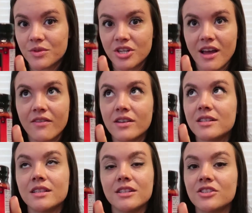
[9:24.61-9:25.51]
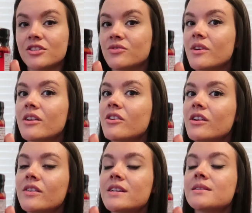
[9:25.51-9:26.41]
which I have a delicious red
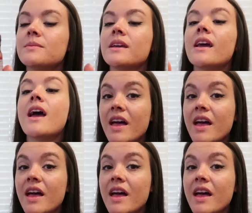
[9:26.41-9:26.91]
curry recipe.